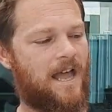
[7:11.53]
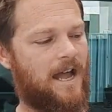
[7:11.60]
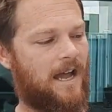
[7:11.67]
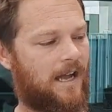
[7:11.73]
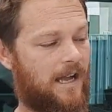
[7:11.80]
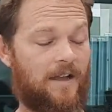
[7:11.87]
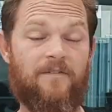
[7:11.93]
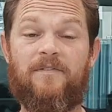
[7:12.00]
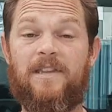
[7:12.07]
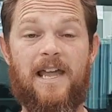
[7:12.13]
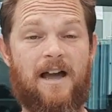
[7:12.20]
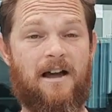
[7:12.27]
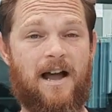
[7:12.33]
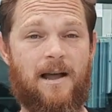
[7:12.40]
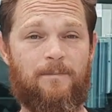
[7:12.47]
I've
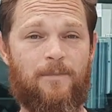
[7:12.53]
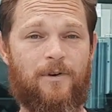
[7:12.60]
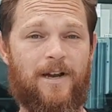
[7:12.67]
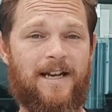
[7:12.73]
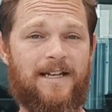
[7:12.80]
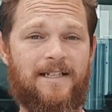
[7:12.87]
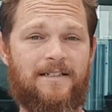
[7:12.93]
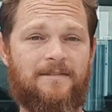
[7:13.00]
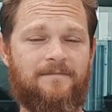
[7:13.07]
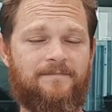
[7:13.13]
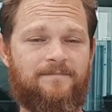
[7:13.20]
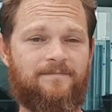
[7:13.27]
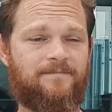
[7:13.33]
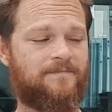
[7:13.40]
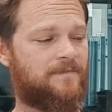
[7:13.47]
now upgraded,
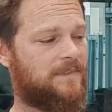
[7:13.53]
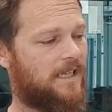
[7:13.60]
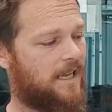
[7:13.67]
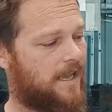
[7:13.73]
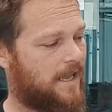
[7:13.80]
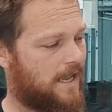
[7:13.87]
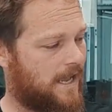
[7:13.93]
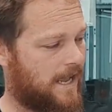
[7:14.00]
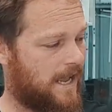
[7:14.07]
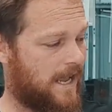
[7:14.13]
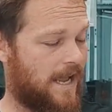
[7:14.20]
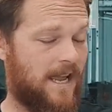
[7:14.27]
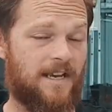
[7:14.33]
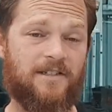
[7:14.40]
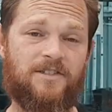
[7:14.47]

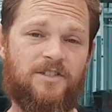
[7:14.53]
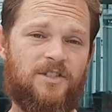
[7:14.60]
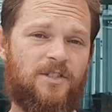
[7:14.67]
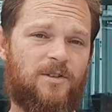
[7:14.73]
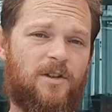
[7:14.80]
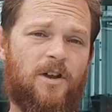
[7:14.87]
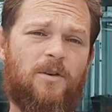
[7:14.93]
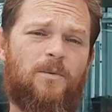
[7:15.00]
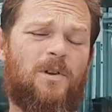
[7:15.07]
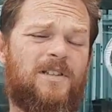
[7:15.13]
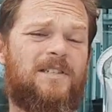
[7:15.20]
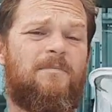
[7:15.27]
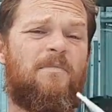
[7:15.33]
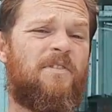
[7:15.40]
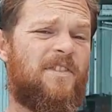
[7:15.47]
and you're going to want
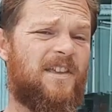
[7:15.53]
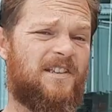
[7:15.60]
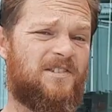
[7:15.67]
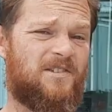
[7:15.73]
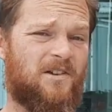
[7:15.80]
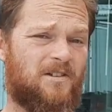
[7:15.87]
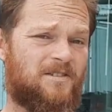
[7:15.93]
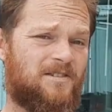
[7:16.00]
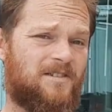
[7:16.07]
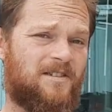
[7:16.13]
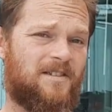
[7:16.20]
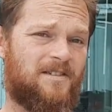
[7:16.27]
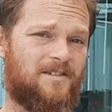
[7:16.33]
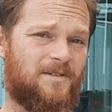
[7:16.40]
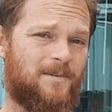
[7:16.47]
some thick
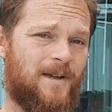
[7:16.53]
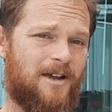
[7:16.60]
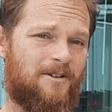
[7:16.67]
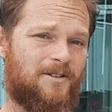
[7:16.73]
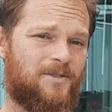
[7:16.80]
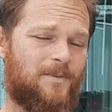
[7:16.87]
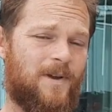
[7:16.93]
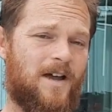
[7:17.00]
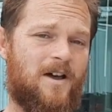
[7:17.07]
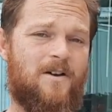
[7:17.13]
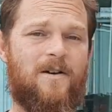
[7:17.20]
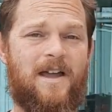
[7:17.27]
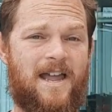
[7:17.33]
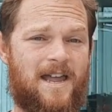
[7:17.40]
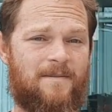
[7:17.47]
socks to wear as
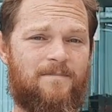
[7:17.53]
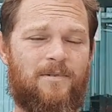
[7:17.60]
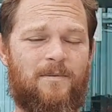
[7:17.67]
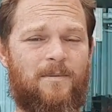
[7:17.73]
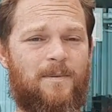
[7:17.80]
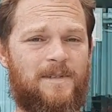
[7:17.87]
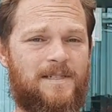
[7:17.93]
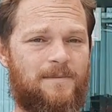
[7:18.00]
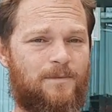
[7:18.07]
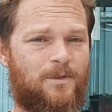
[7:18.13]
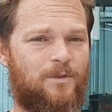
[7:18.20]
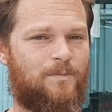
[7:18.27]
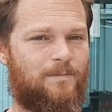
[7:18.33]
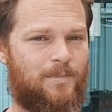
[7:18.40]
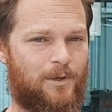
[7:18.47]
well, and probably some
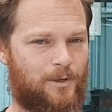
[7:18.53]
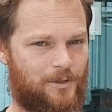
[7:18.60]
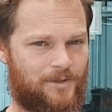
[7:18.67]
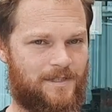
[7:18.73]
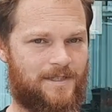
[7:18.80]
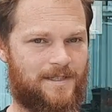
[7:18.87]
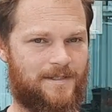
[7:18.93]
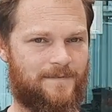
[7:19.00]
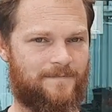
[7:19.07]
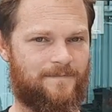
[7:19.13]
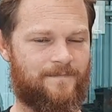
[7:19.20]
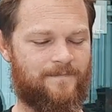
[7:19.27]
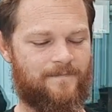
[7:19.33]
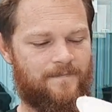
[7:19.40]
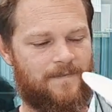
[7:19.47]
good boots.
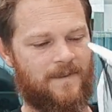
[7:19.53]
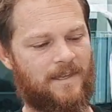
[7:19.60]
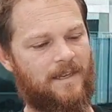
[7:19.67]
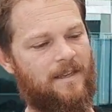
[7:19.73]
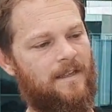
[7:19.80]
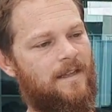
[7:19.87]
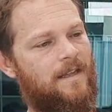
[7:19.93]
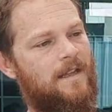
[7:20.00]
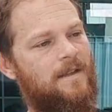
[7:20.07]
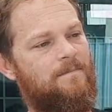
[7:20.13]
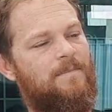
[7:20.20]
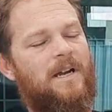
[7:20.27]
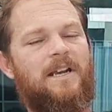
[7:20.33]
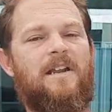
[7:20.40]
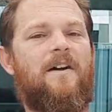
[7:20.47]

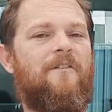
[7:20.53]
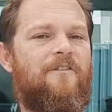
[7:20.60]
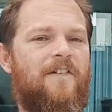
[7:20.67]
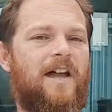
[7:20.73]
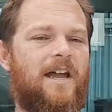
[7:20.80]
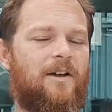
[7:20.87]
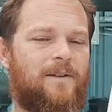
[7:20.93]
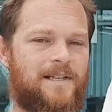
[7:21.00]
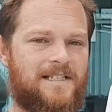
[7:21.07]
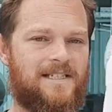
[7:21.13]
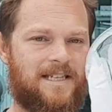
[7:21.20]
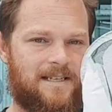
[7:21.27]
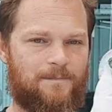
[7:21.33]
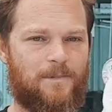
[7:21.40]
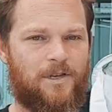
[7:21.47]
But a veil is
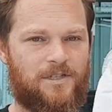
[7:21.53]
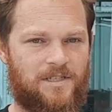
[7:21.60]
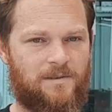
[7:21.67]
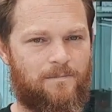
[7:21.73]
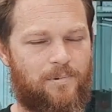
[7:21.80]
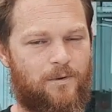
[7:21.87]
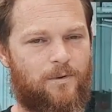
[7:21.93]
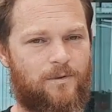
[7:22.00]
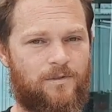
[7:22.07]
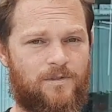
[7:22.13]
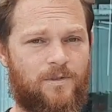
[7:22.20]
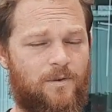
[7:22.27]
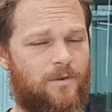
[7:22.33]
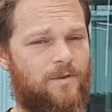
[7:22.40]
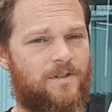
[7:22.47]
the most important
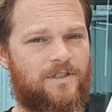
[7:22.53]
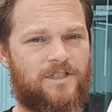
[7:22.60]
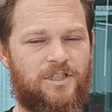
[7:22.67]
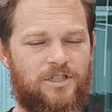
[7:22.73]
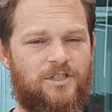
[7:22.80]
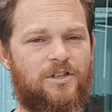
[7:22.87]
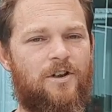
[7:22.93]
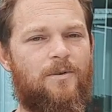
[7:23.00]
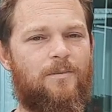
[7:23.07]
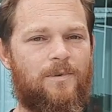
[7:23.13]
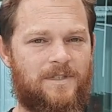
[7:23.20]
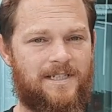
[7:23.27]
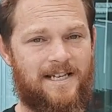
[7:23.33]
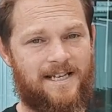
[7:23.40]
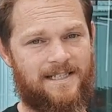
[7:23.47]
tool because you don't
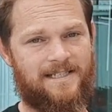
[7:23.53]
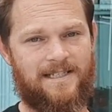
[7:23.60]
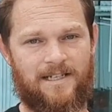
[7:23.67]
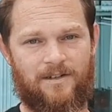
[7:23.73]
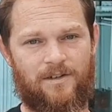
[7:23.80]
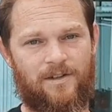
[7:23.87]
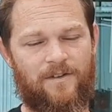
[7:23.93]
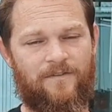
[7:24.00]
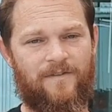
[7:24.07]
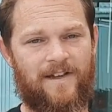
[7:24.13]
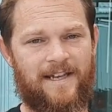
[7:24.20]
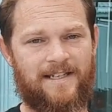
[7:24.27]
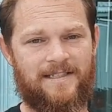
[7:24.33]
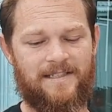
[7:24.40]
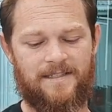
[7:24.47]
want to get stung on the
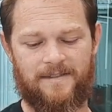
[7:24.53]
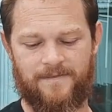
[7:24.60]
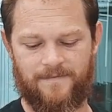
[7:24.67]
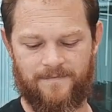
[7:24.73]
face.